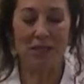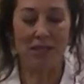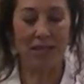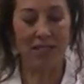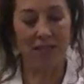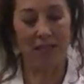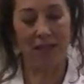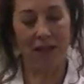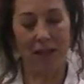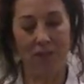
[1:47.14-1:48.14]

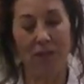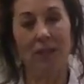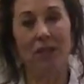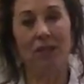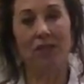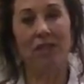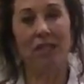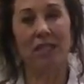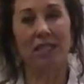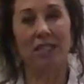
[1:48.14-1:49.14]
And the other thing
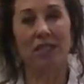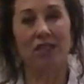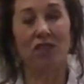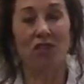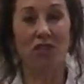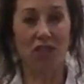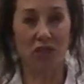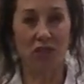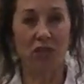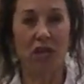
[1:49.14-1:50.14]
is the view,
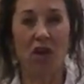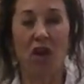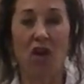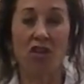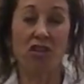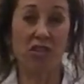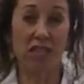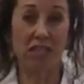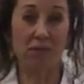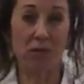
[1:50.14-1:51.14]
or the sun
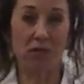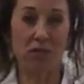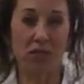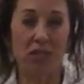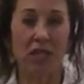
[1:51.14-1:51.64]
exposure.